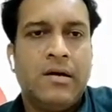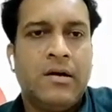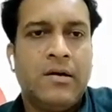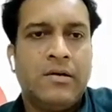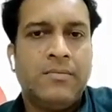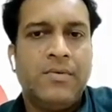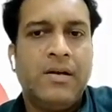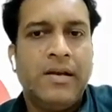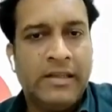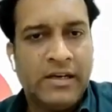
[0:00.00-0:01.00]
uh,
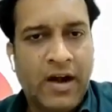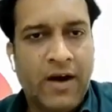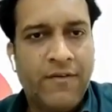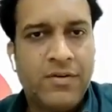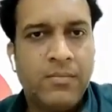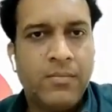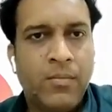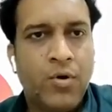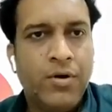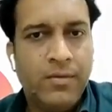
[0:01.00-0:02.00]
in the draft
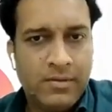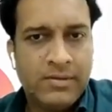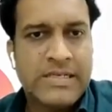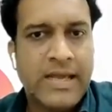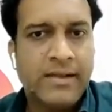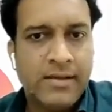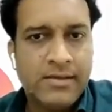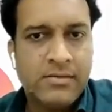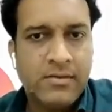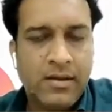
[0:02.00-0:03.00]
mode, just like
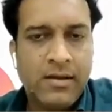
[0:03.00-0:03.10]
this.